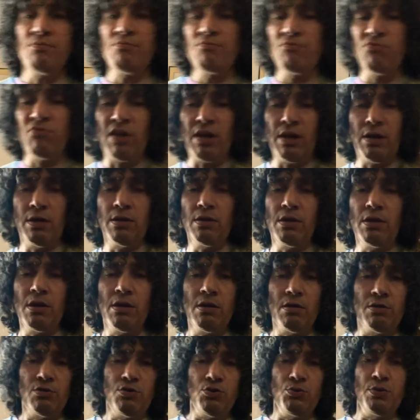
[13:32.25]
They
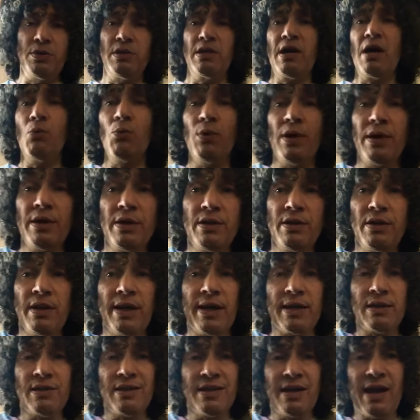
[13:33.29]
do it that way. They
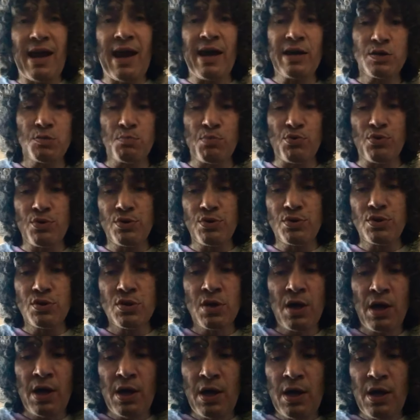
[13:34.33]
get the experts,
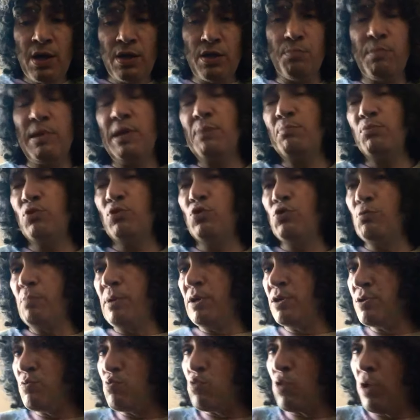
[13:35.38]
the people who have
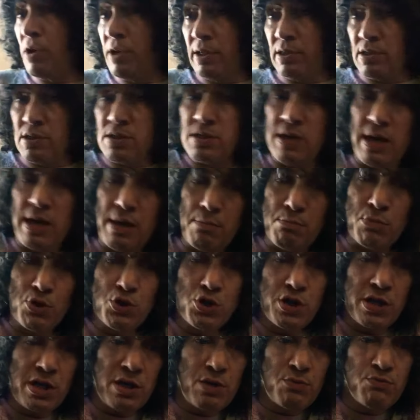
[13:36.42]
been running the same
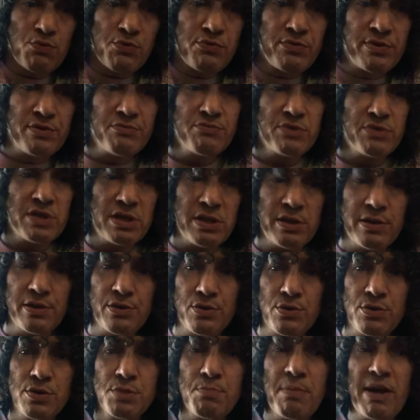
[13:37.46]
machine for 50
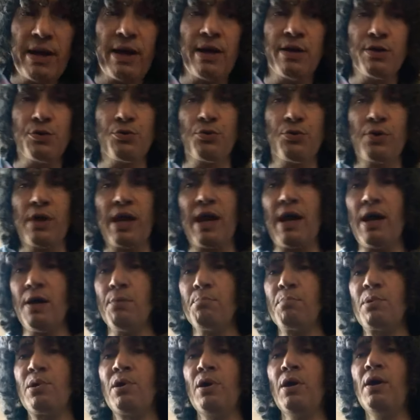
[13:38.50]
years making your cap,
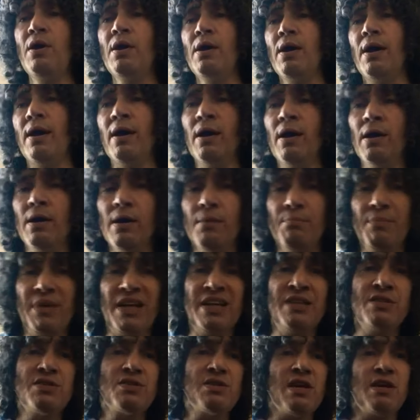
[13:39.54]

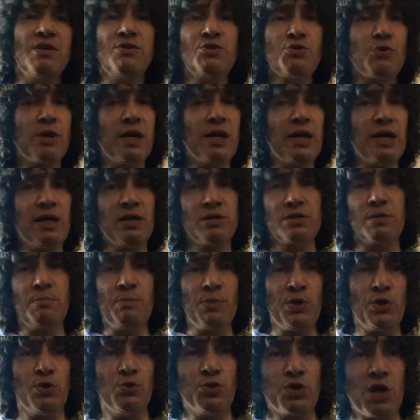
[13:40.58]
instead of training some
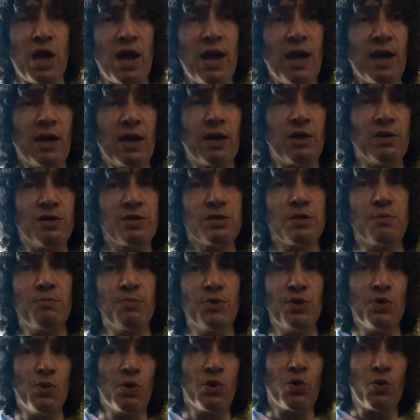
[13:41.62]
new jack on some
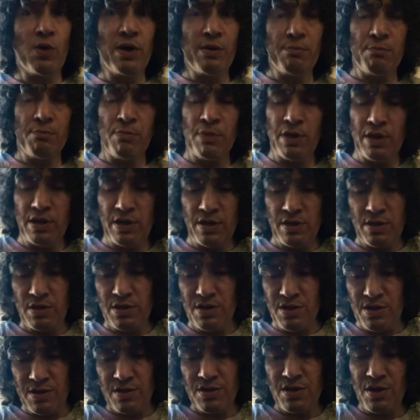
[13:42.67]
new equipment
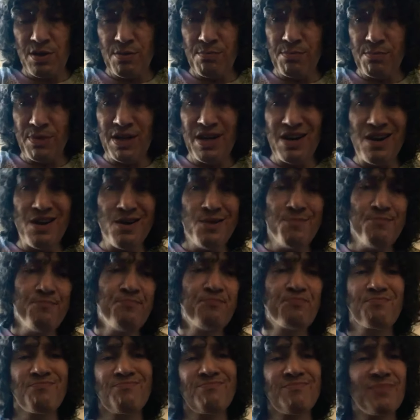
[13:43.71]
and some, you know,
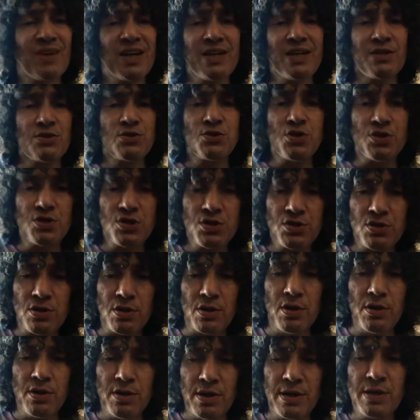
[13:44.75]
it's just,
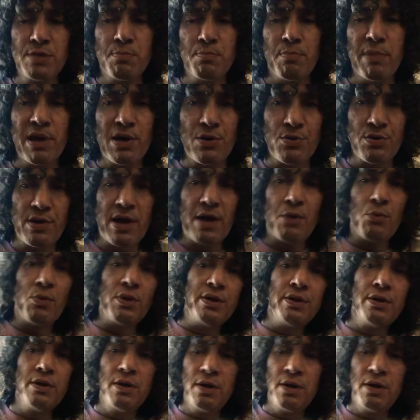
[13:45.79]
it's better that way.